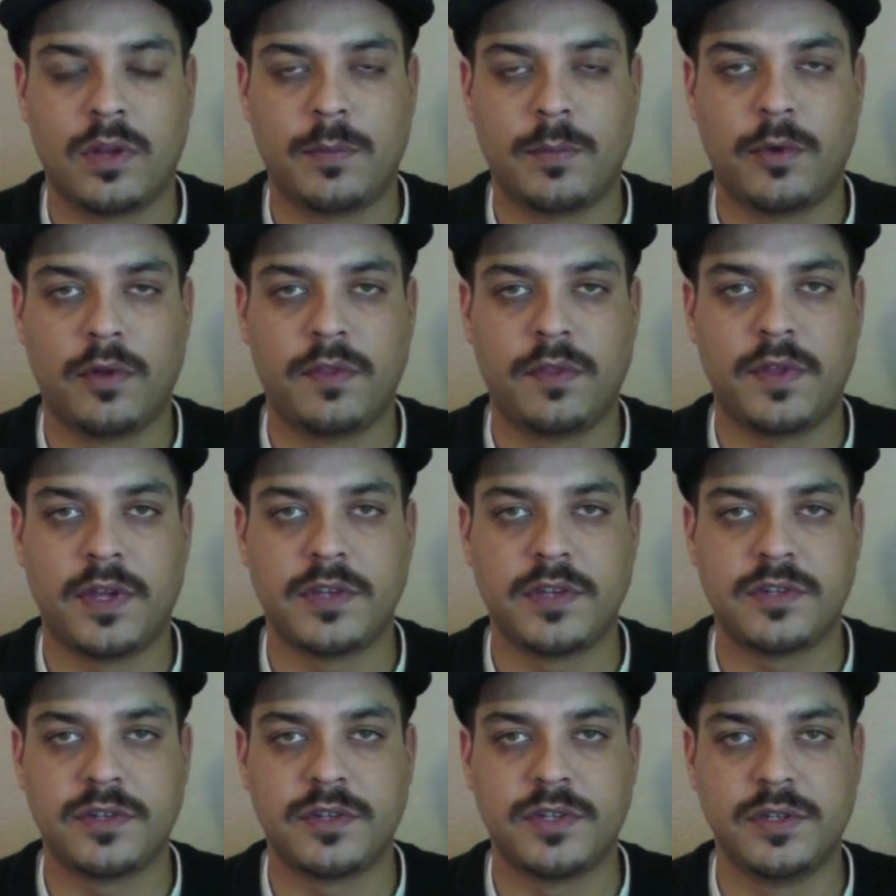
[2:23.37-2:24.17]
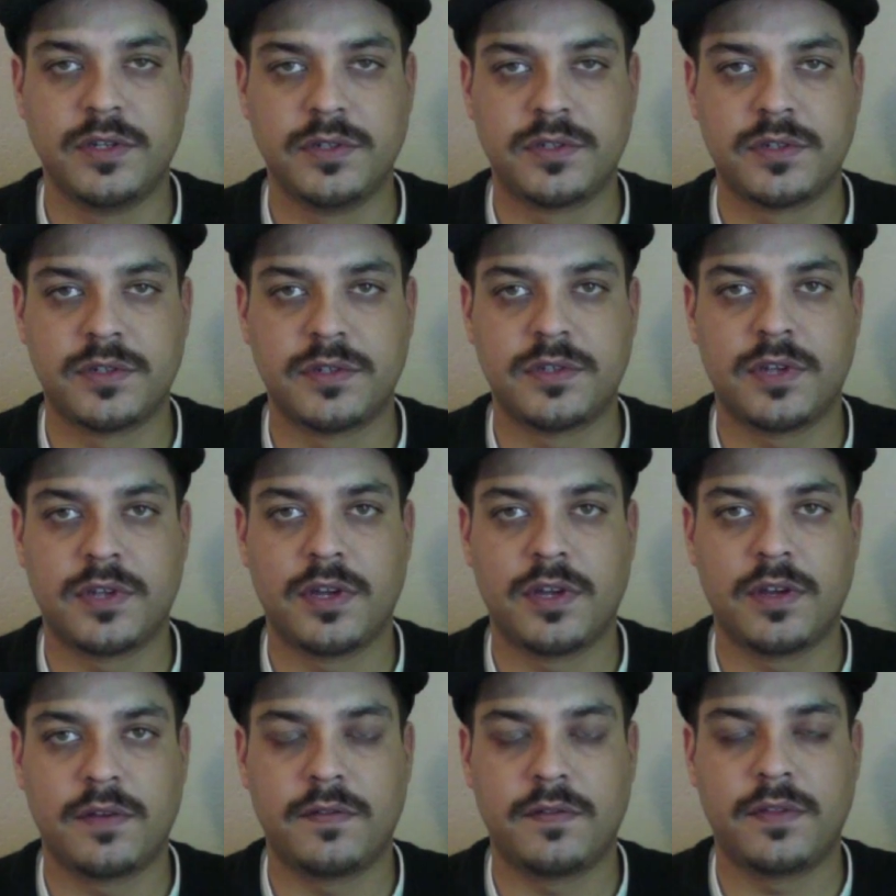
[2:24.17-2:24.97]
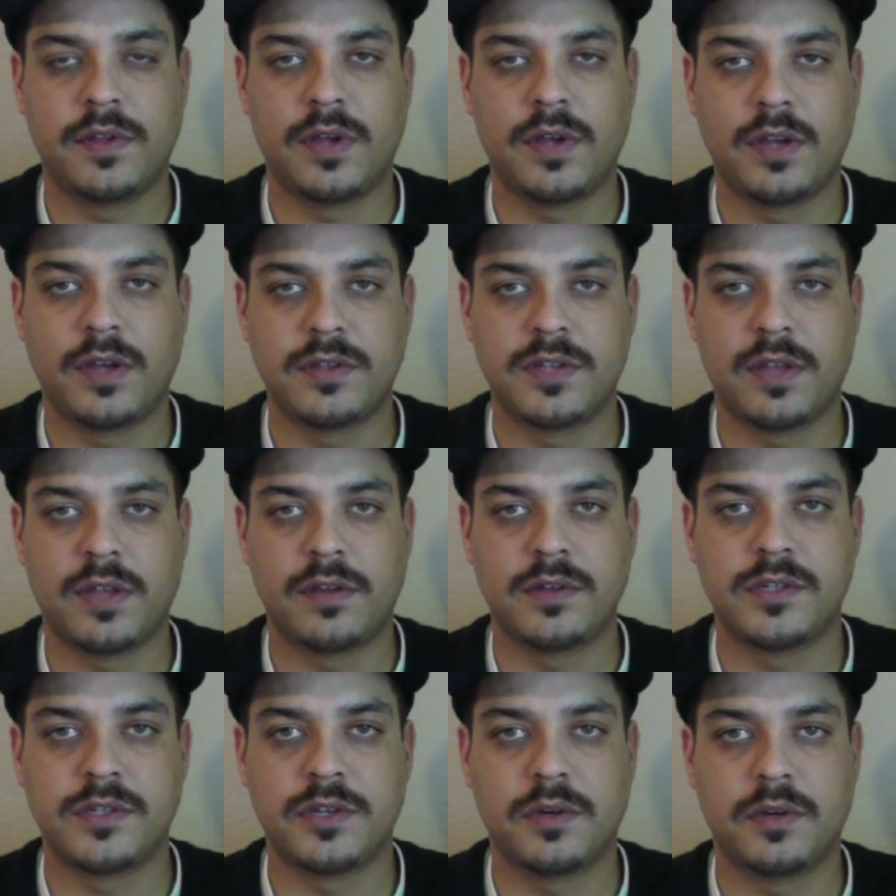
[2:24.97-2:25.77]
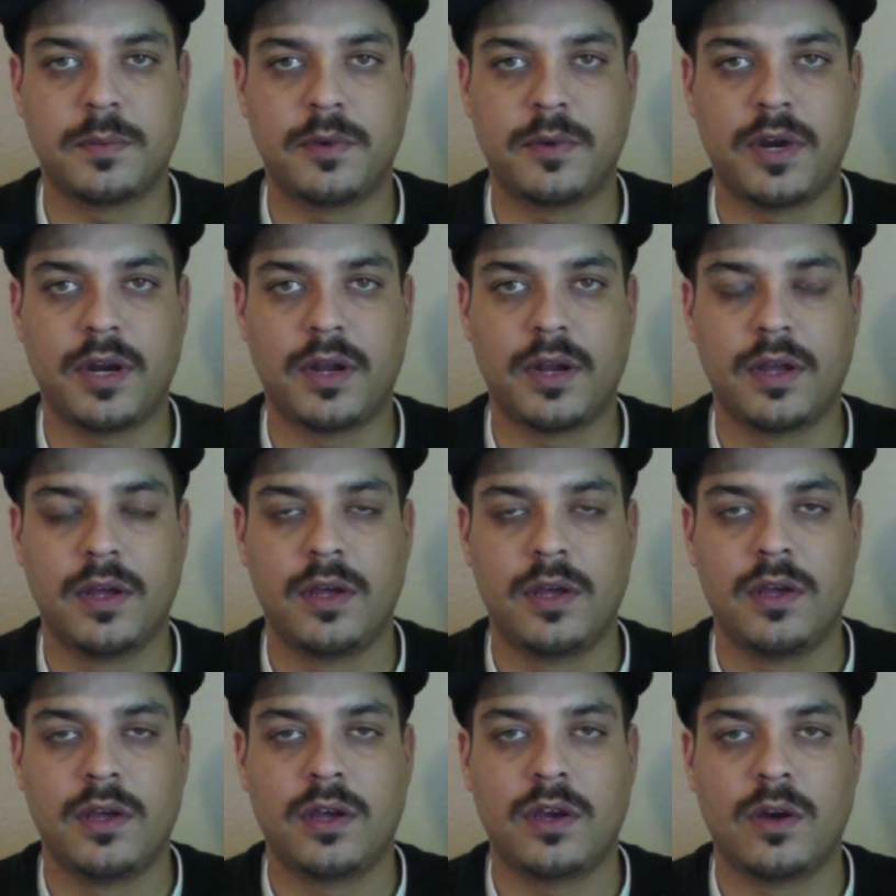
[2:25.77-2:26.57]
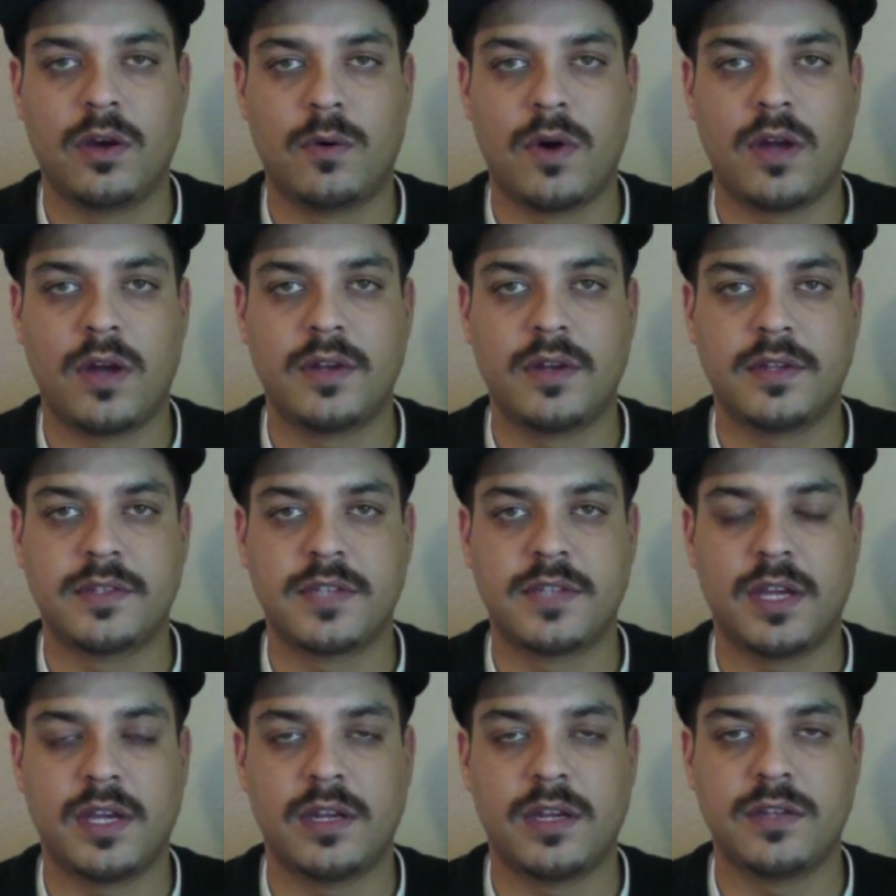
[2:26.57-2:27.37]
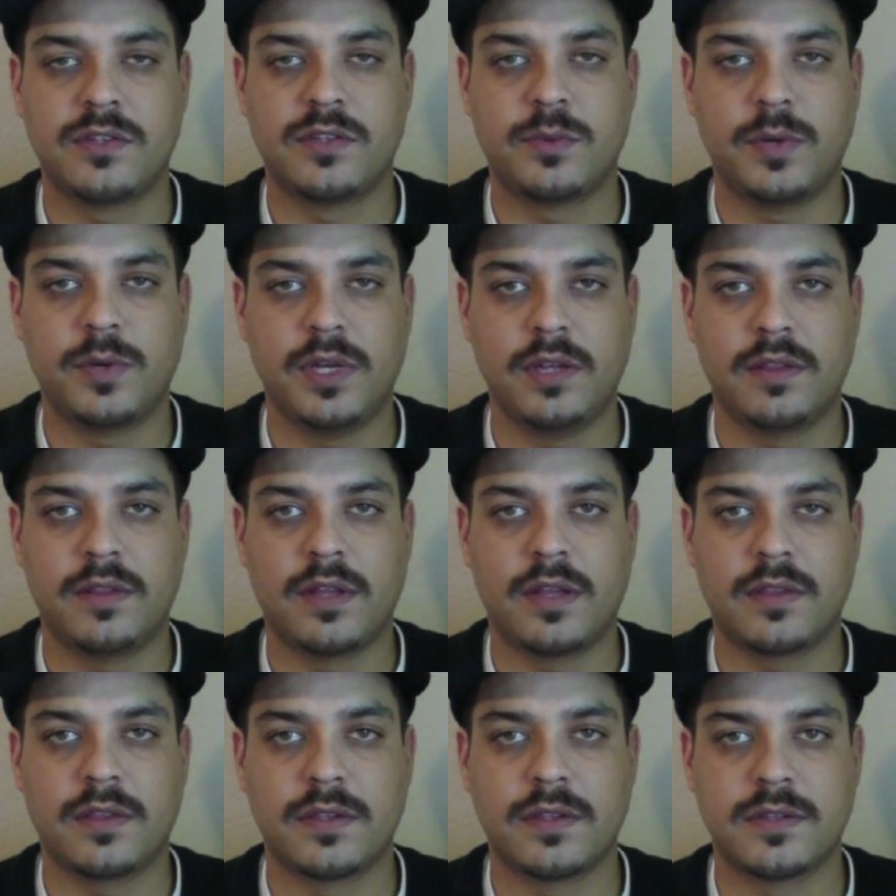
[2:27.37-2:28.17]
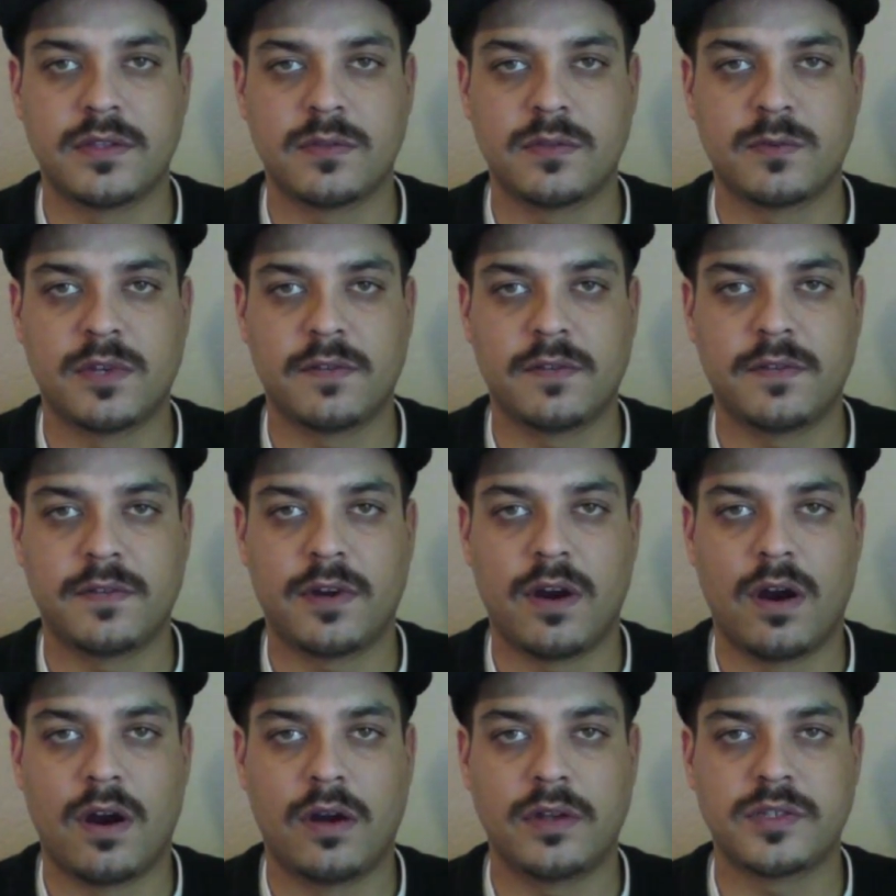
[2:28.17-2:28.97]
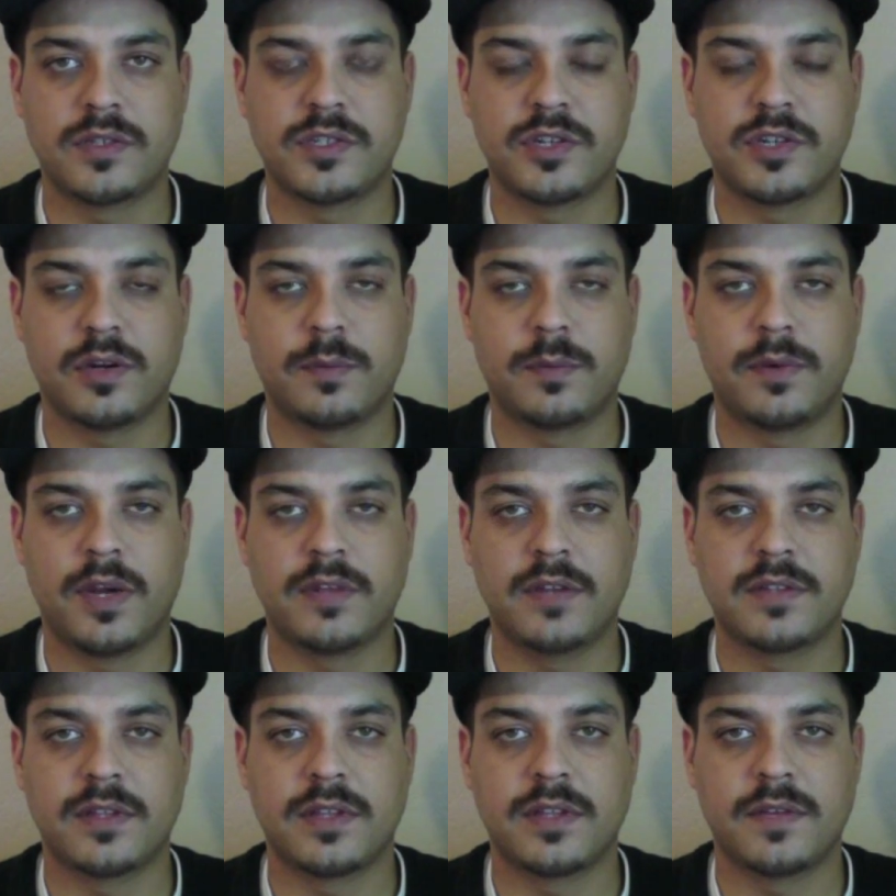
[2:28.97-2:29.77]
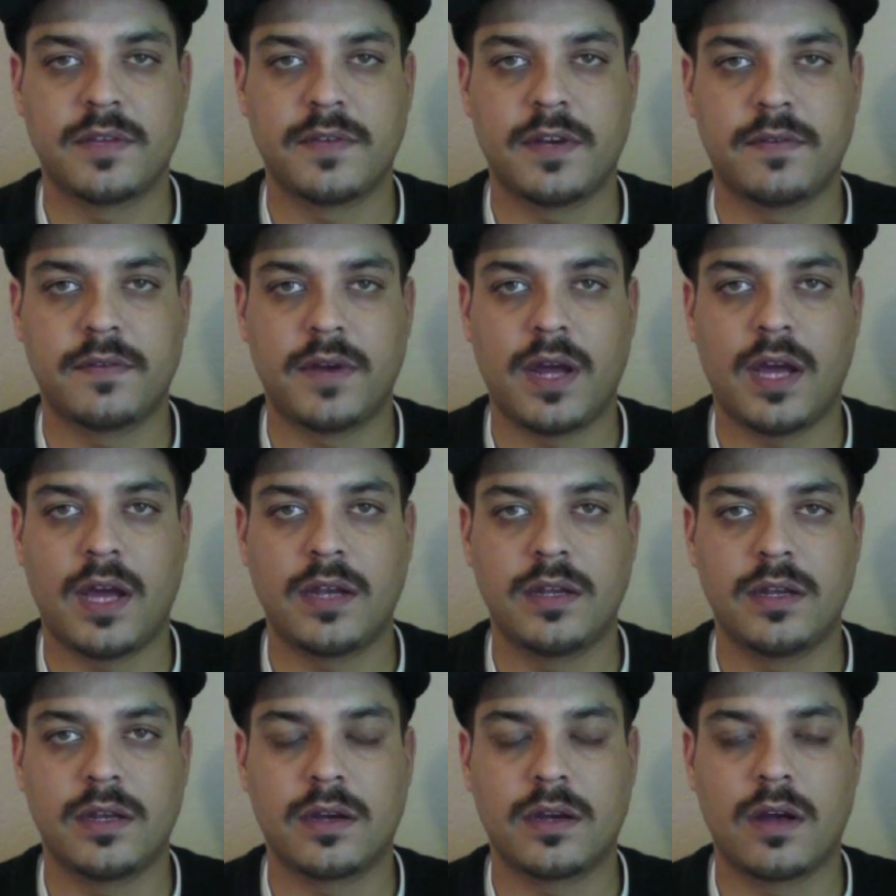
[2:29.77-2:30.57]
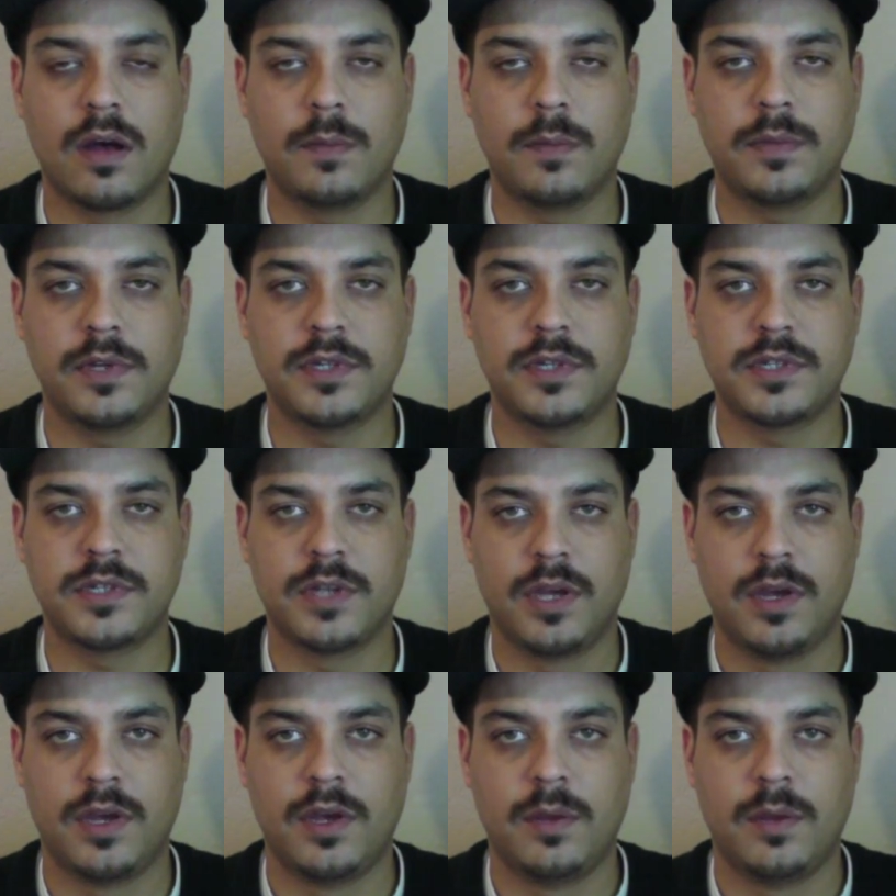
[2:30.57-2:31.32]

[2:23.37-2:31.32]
Both the introducers of the untethered jailbreak go on to say in a tweet that this is one of their hardest jailbreaks that they've ever had to accomplish.